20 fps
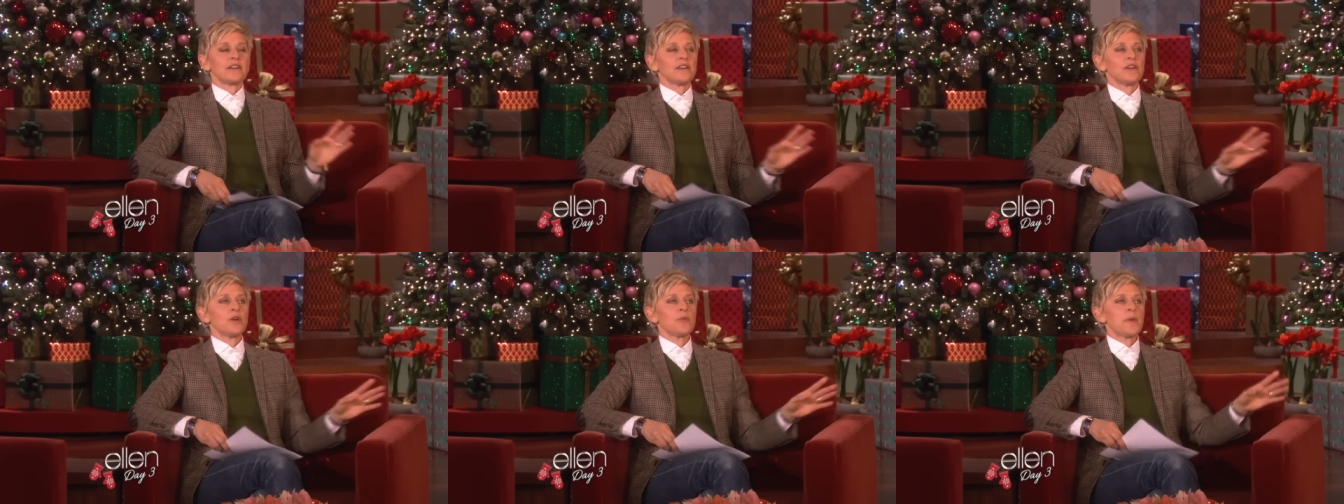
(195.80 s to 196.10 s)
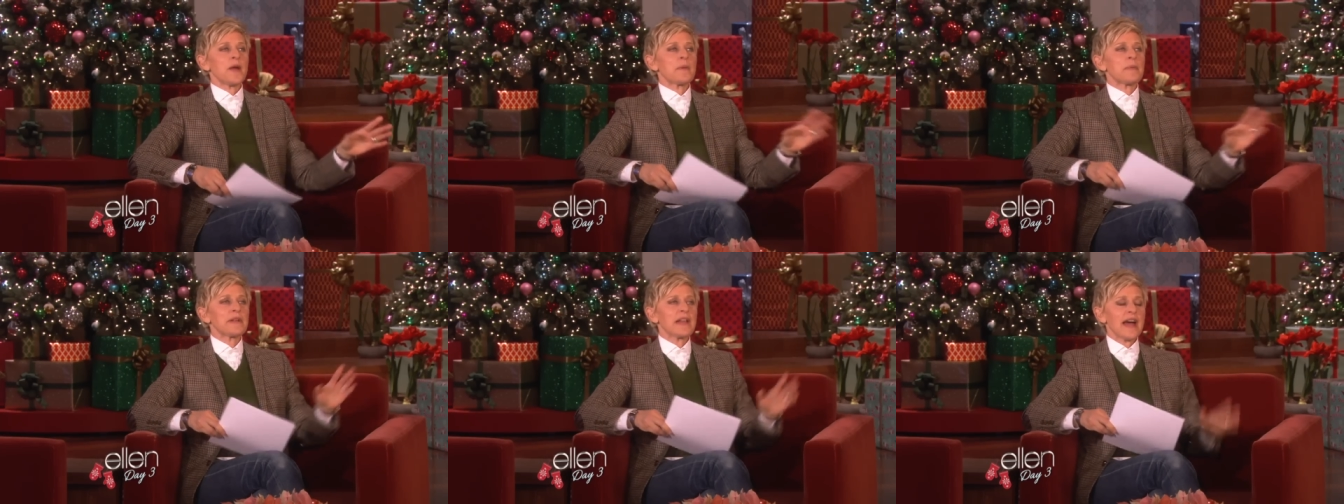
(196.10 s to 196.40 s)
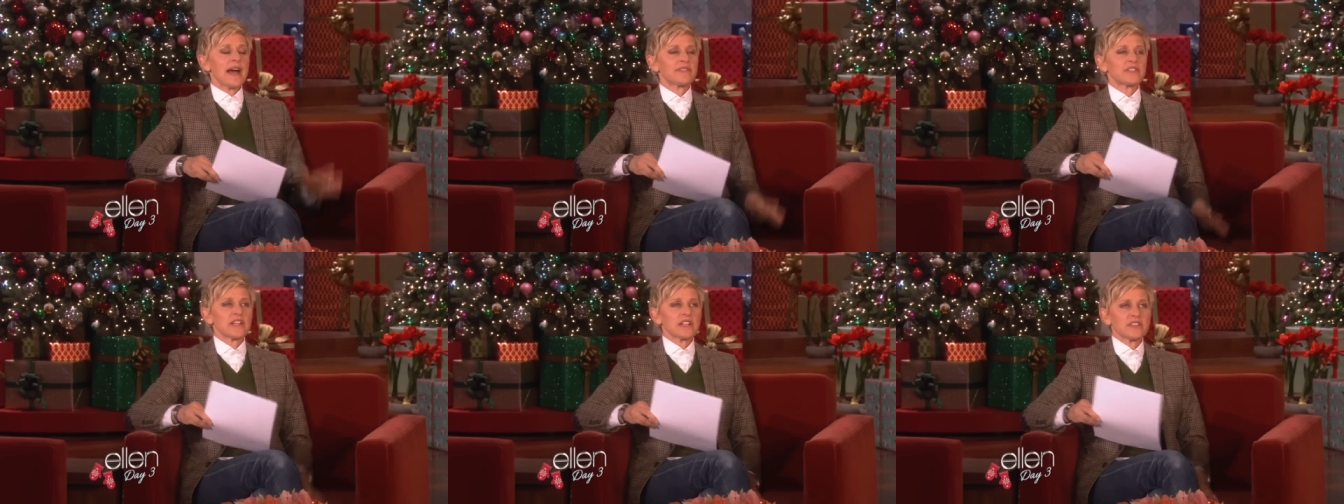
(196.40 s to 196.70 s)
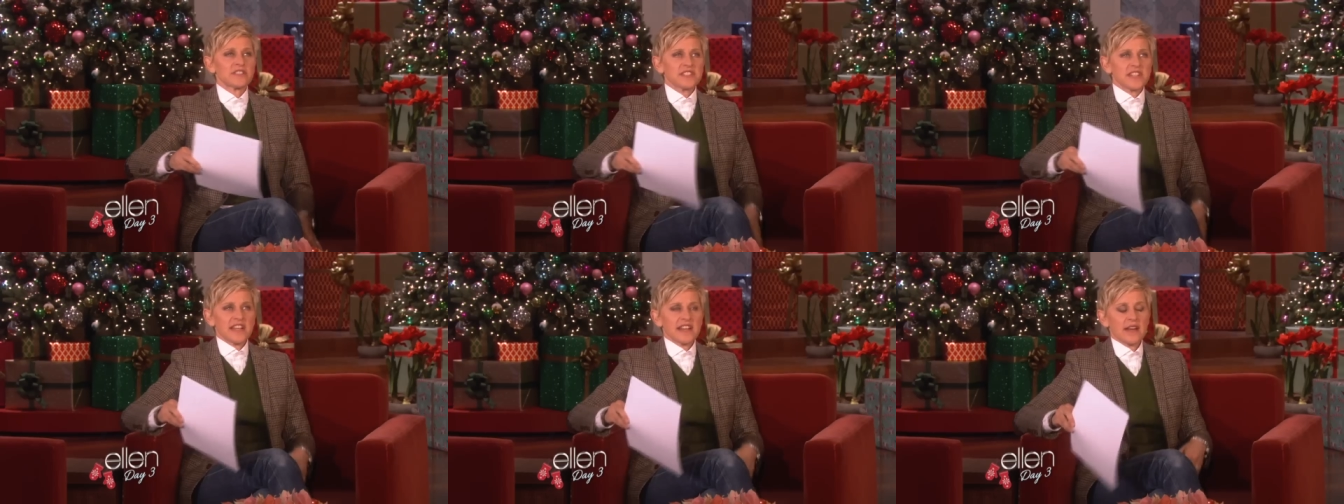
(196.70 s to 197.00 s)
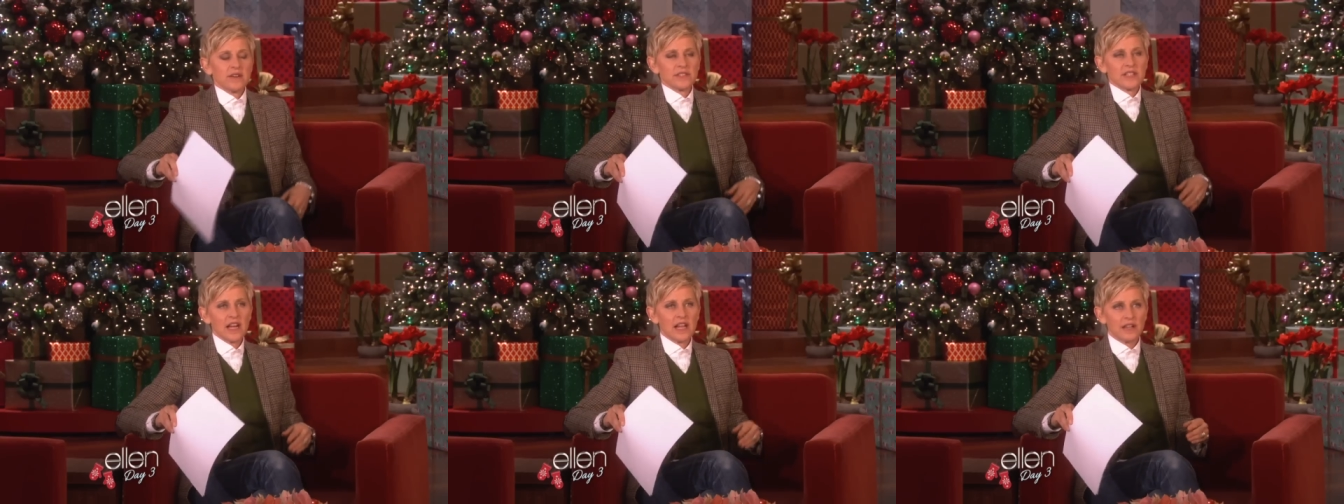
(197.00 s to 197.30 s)
You people have to
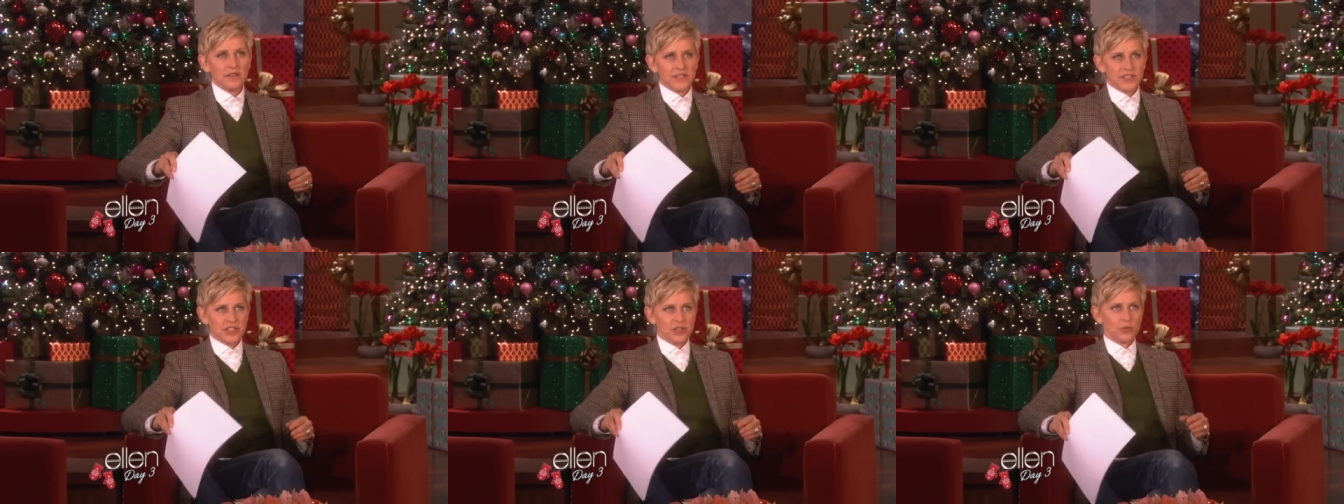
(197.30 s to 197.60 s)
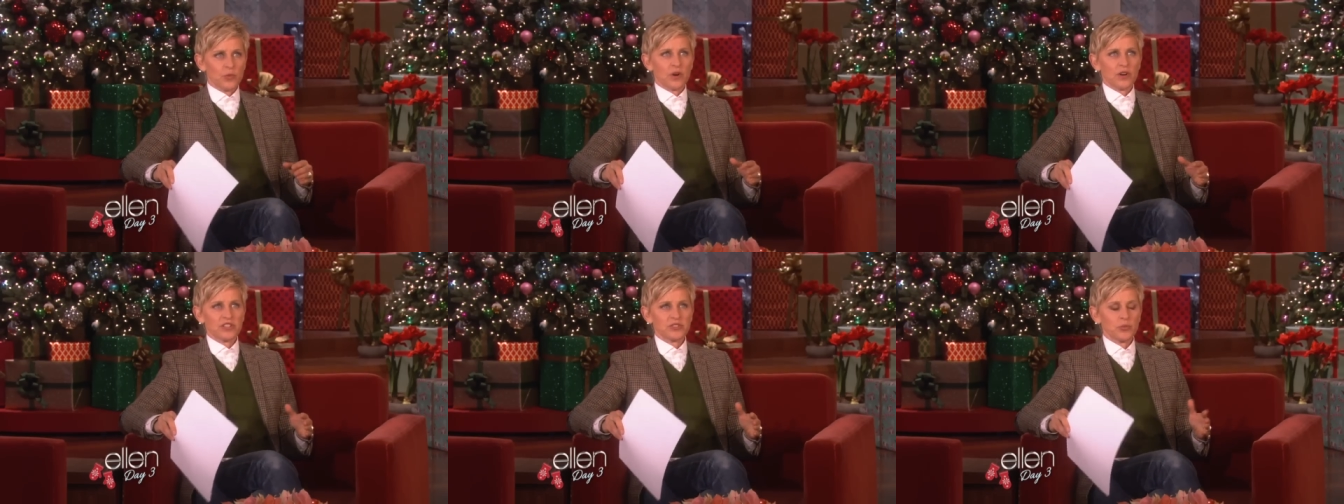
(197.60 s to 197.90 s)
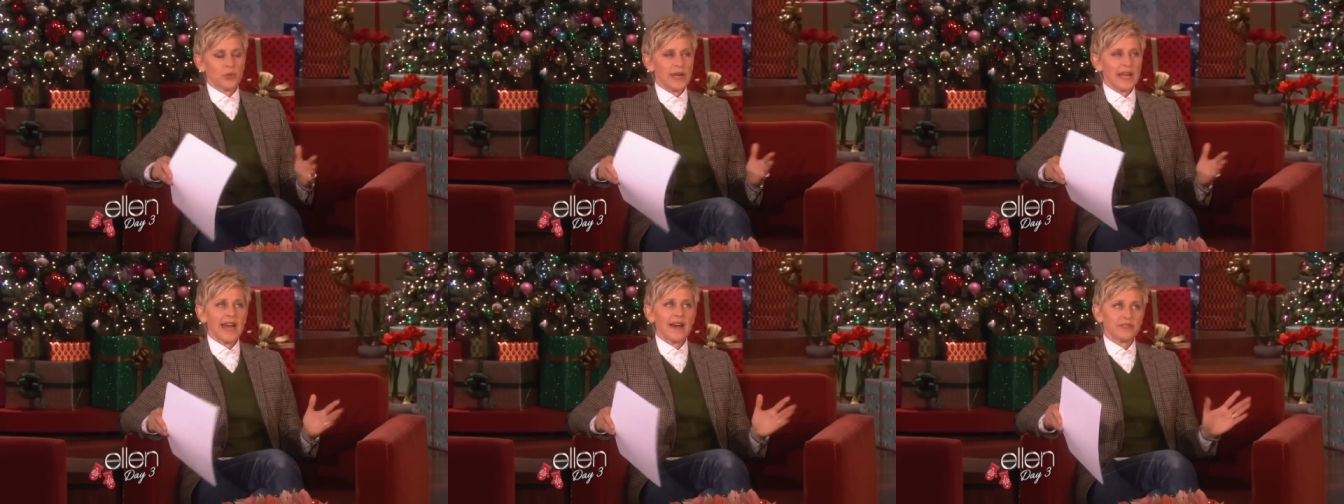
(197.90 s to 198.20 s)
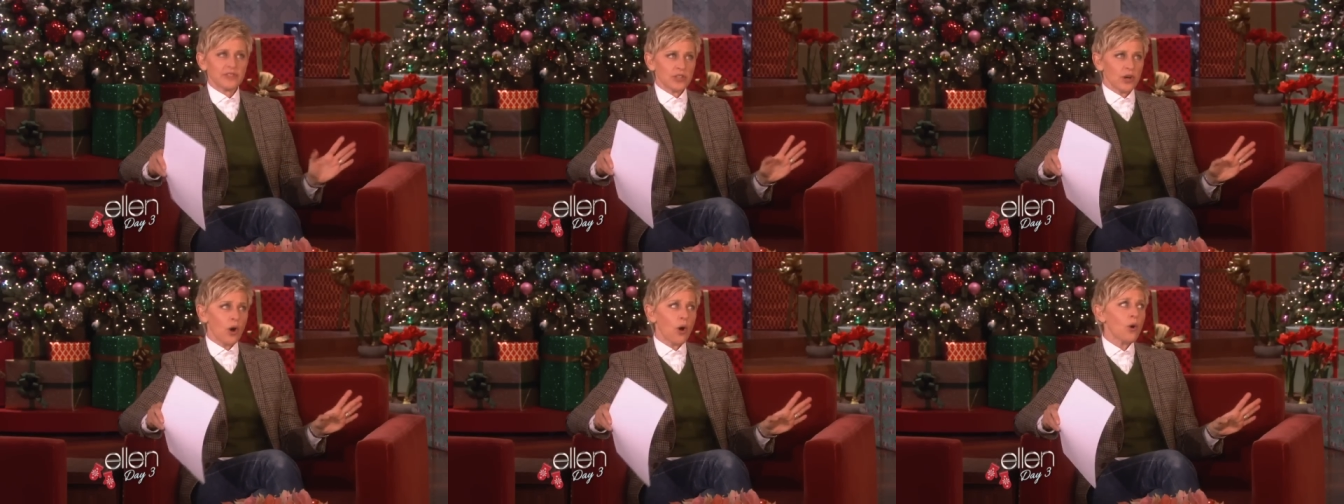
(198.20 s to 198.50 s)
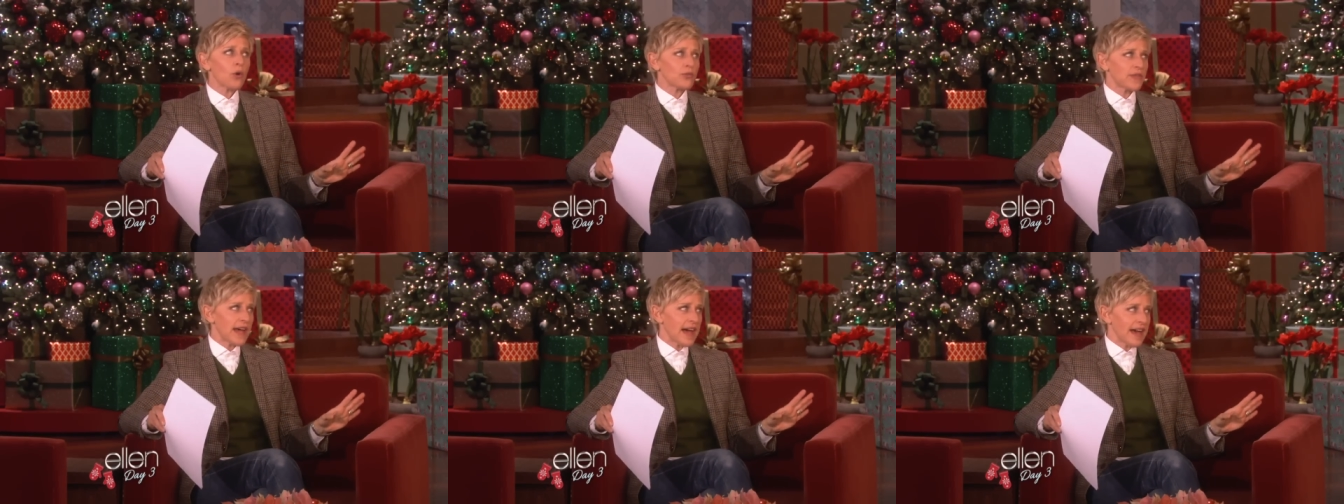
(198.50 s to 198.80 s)
understand how television works. We have to
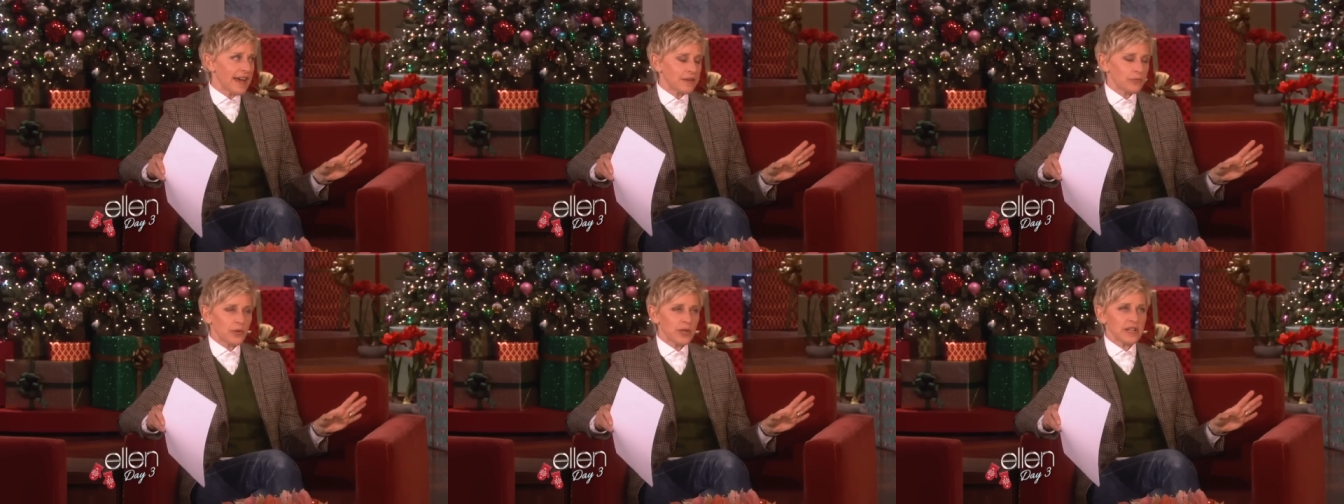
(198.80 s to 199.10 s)
hold that.